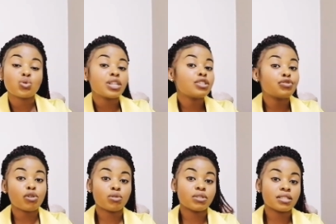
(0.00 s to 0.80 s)
20
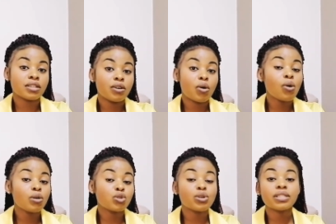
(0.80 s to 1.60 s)
folds
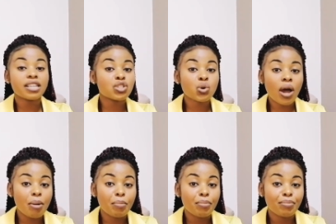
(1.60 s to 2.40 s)
or 20 years to come.